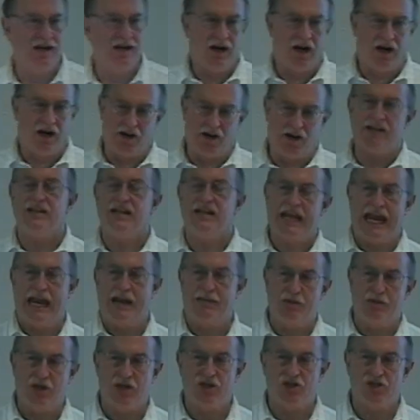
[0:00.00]
are in the
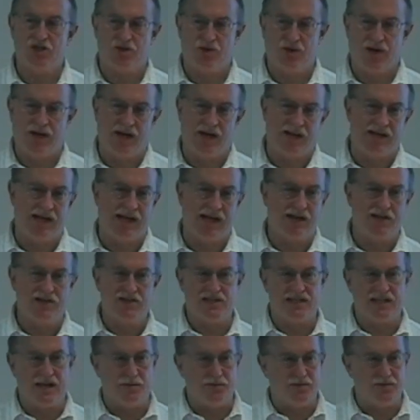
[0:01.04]
game industry, they
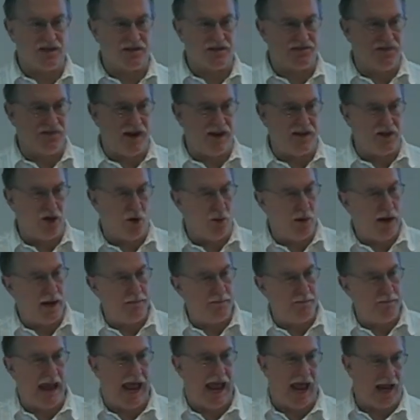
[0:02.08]
seem to find their way
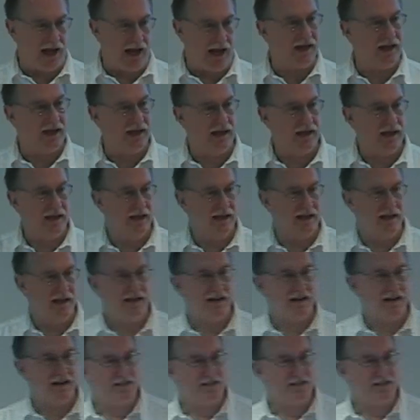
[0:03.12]
back. It's a